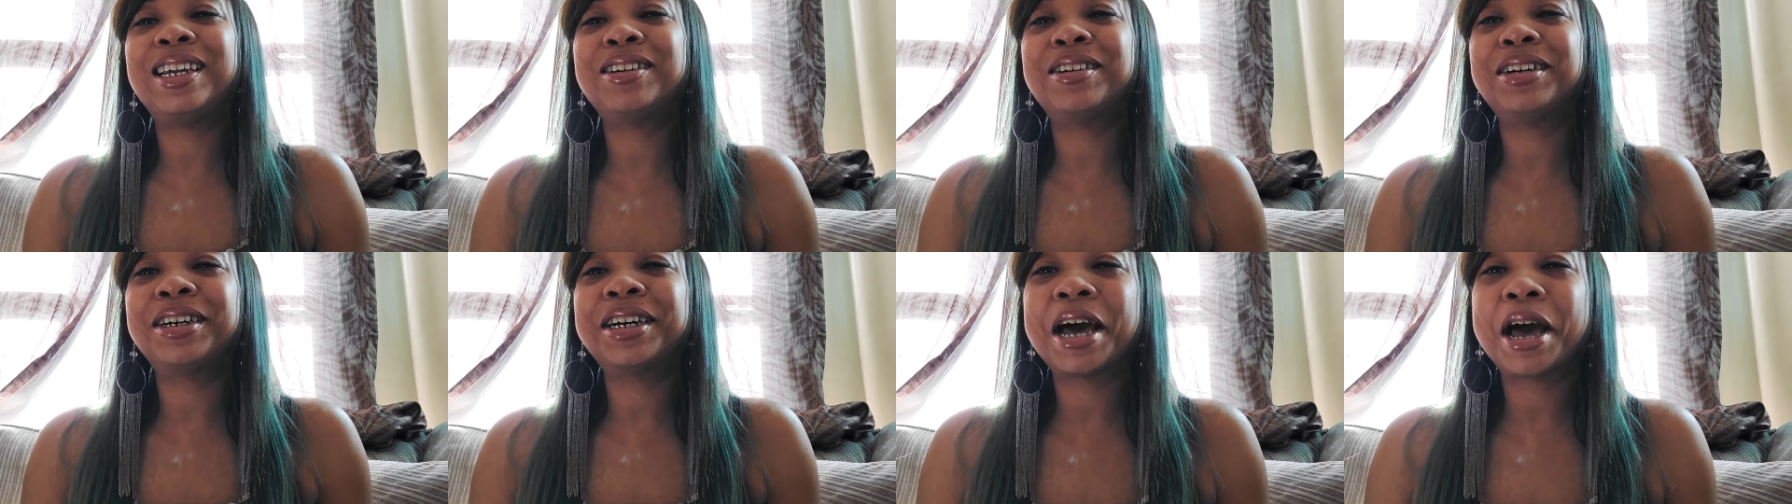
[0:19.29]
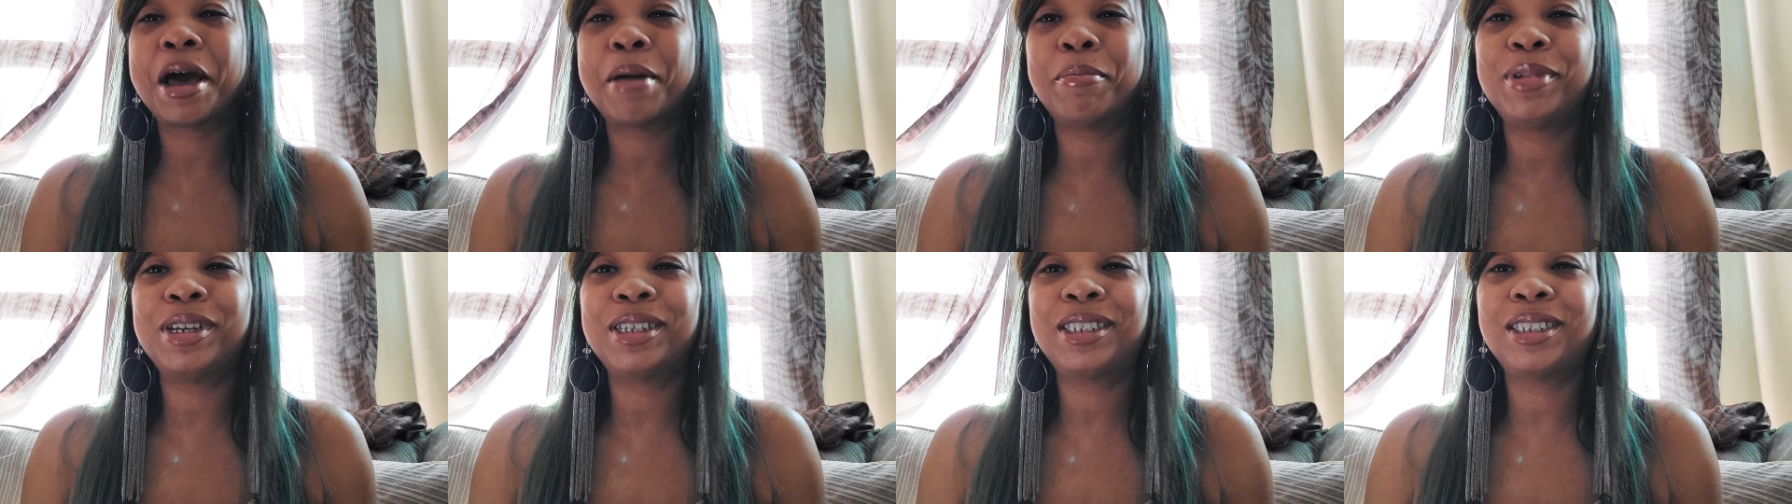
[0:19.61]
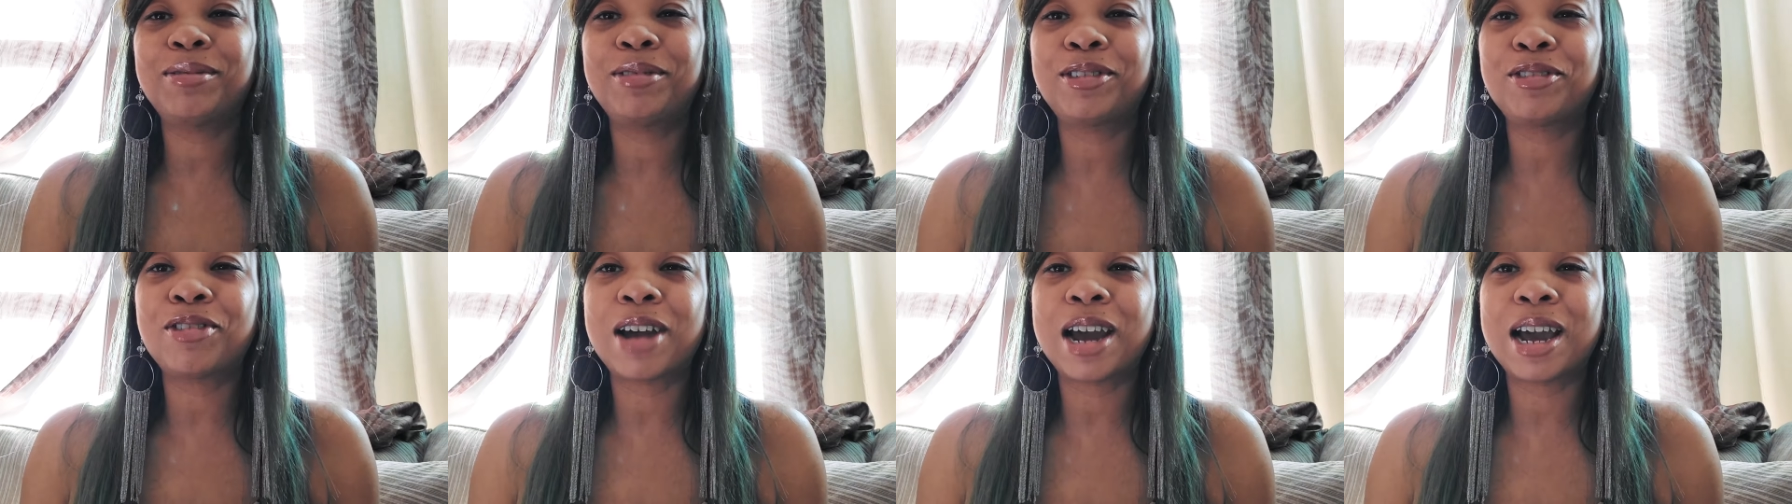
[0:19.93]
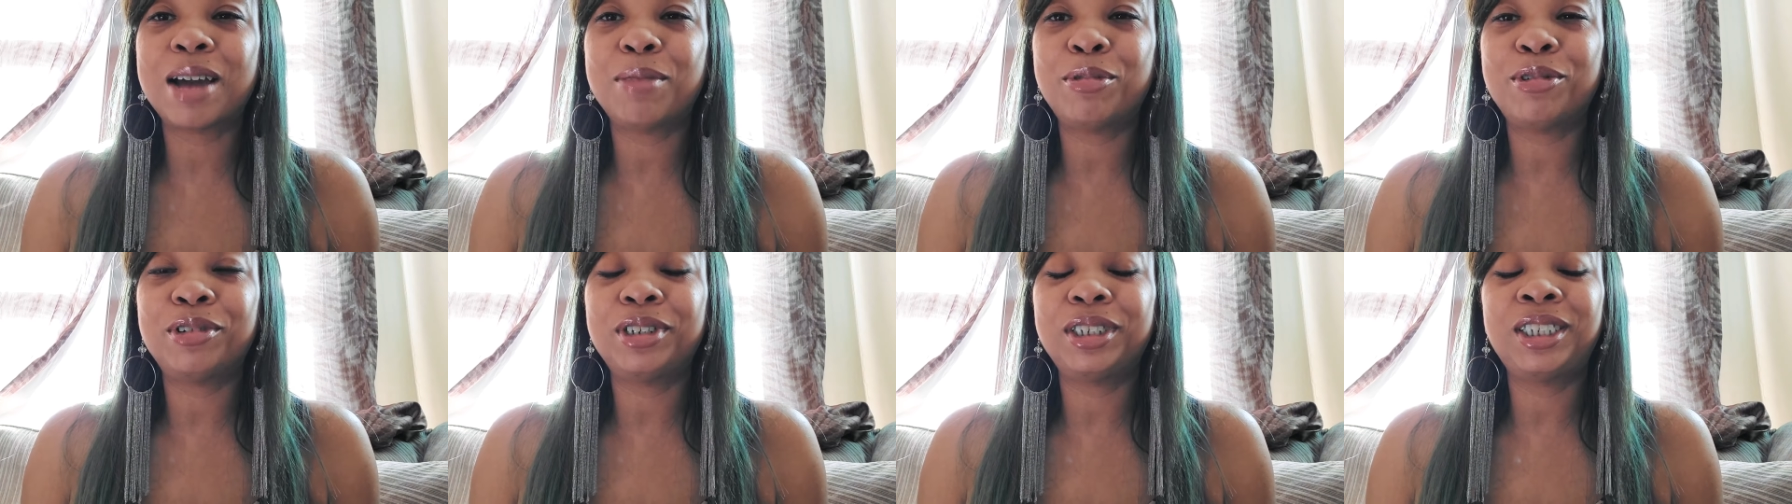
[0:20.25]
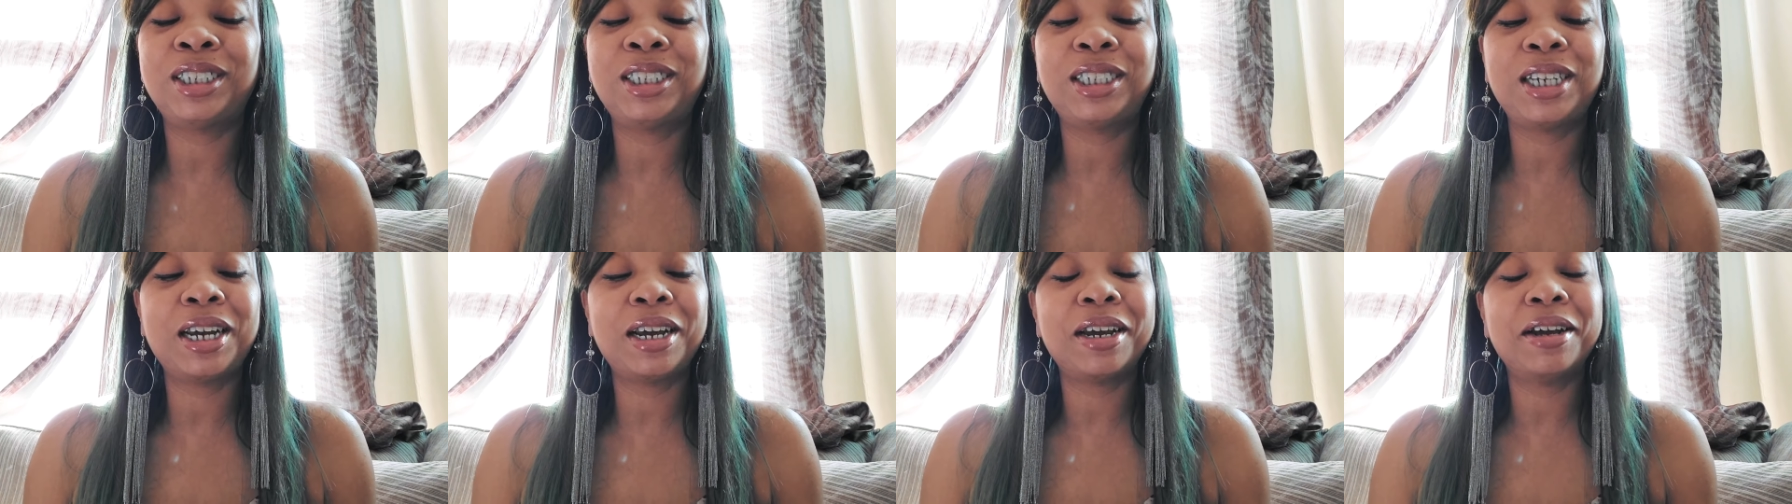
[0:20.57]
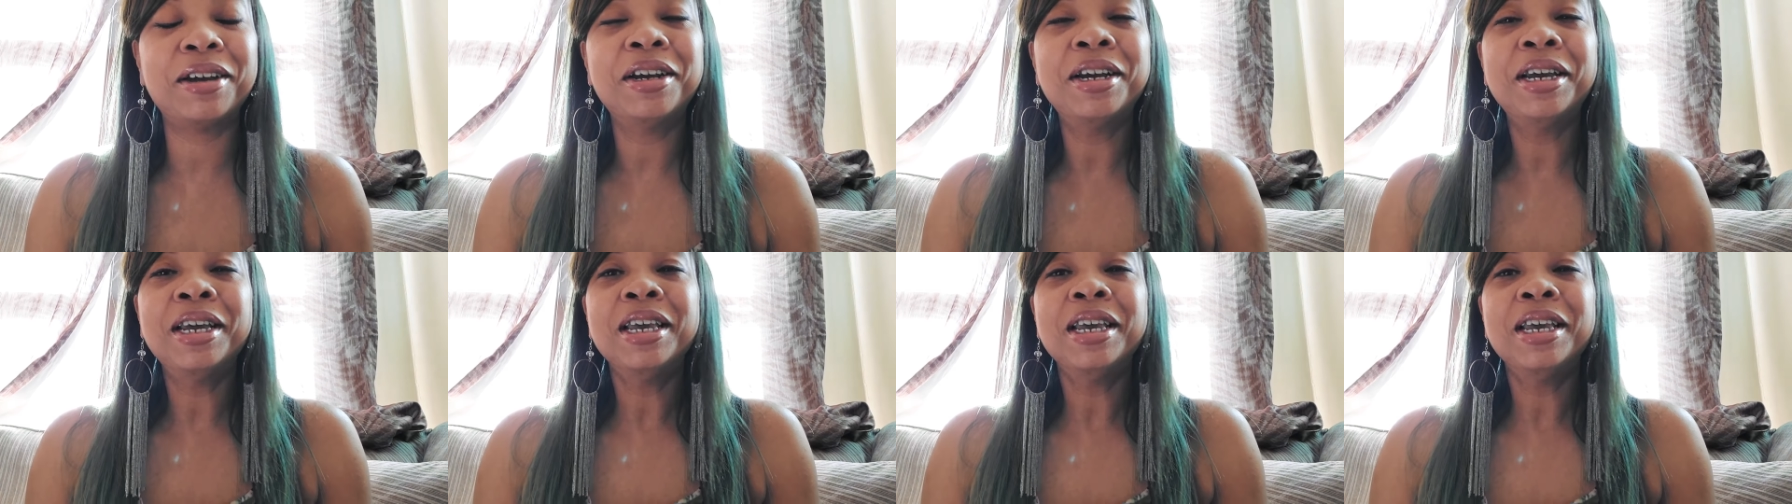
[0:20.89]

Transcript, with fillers: a comment, subscribe, or a share.